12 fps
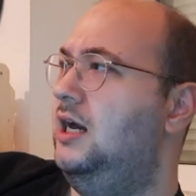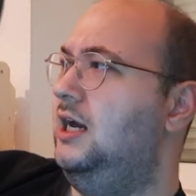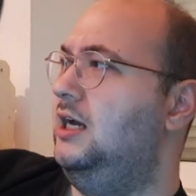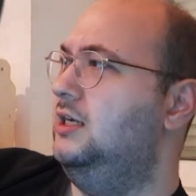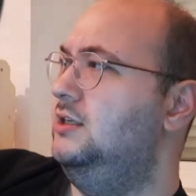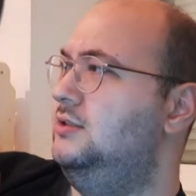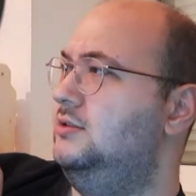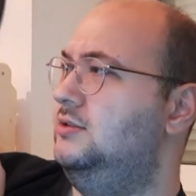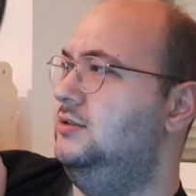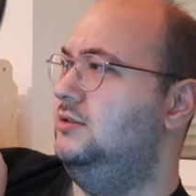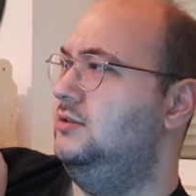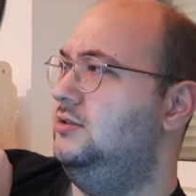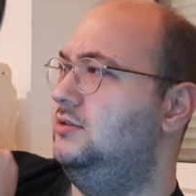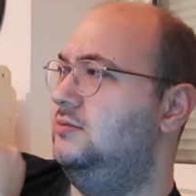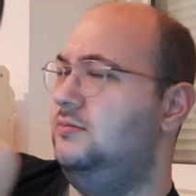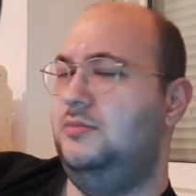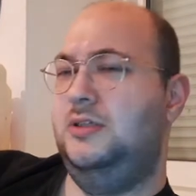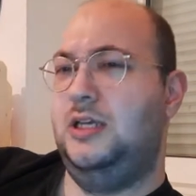And,
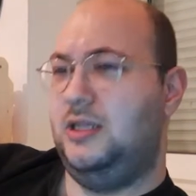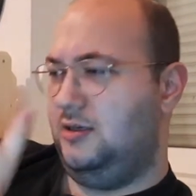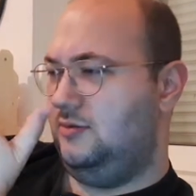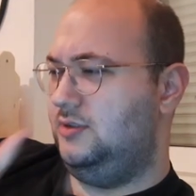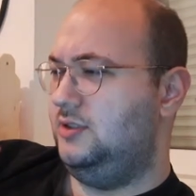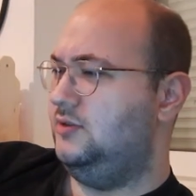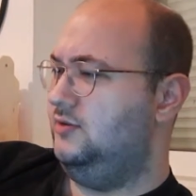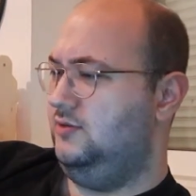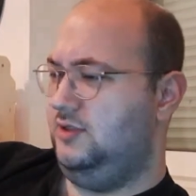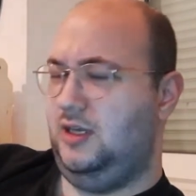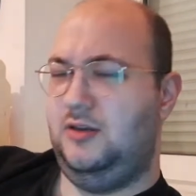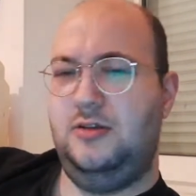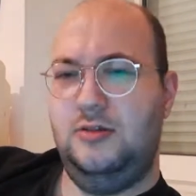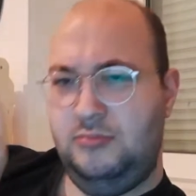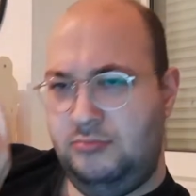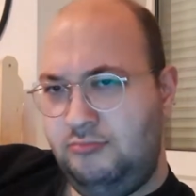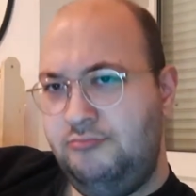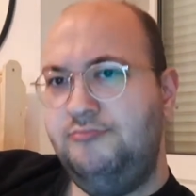just sort of like
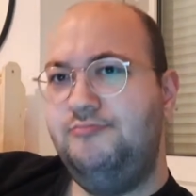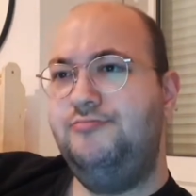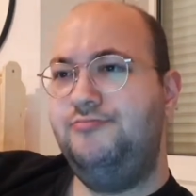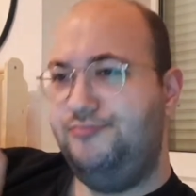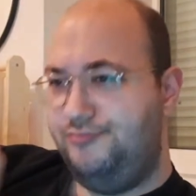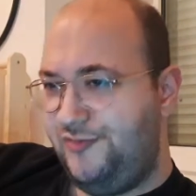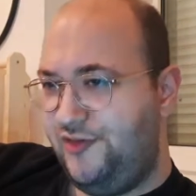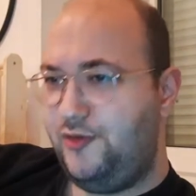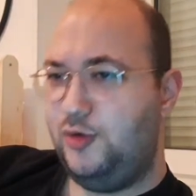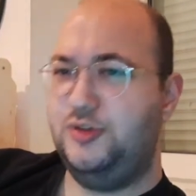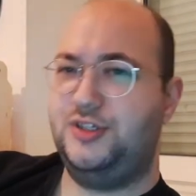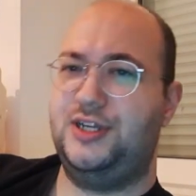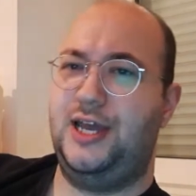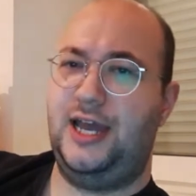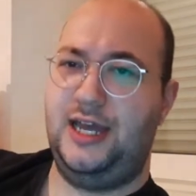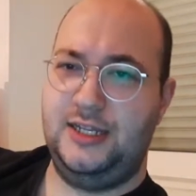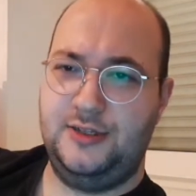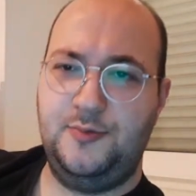forged
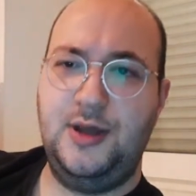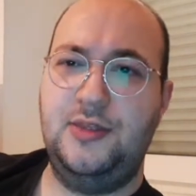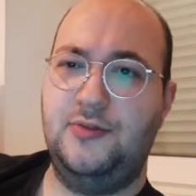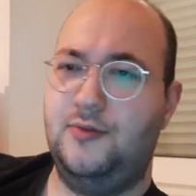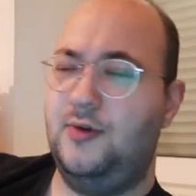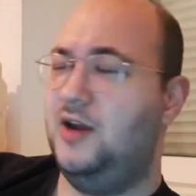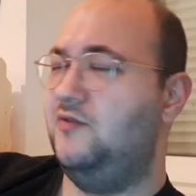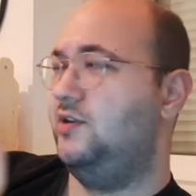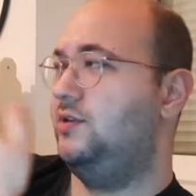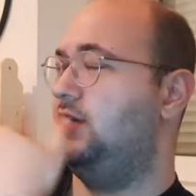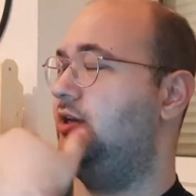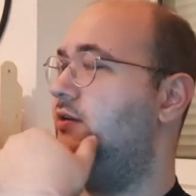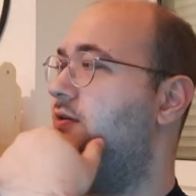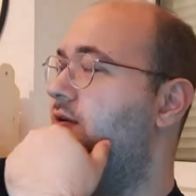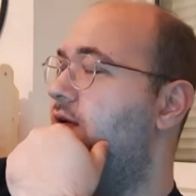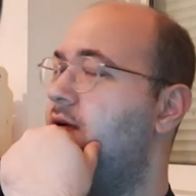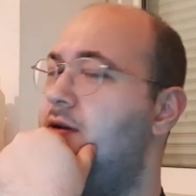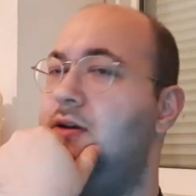ahead, went through everything,
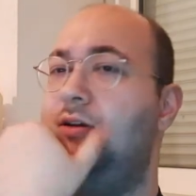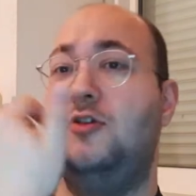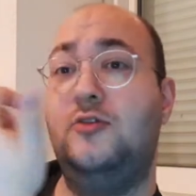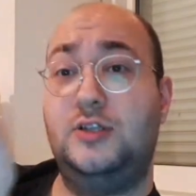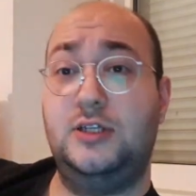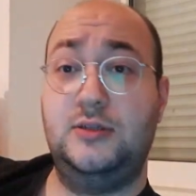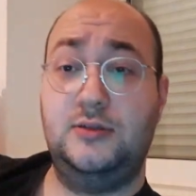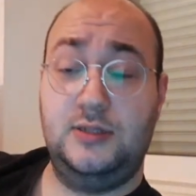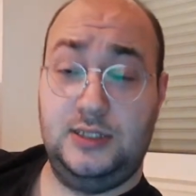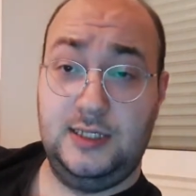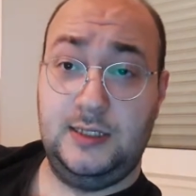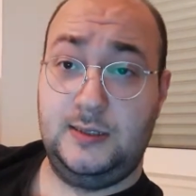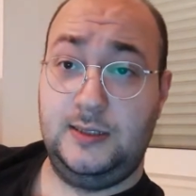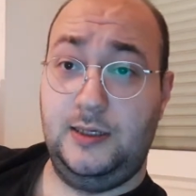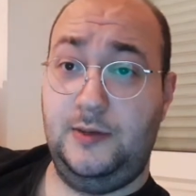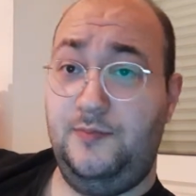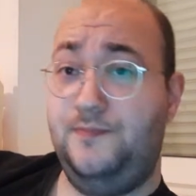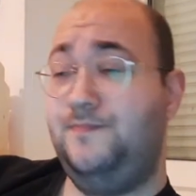got to dinner
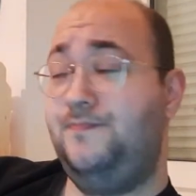time,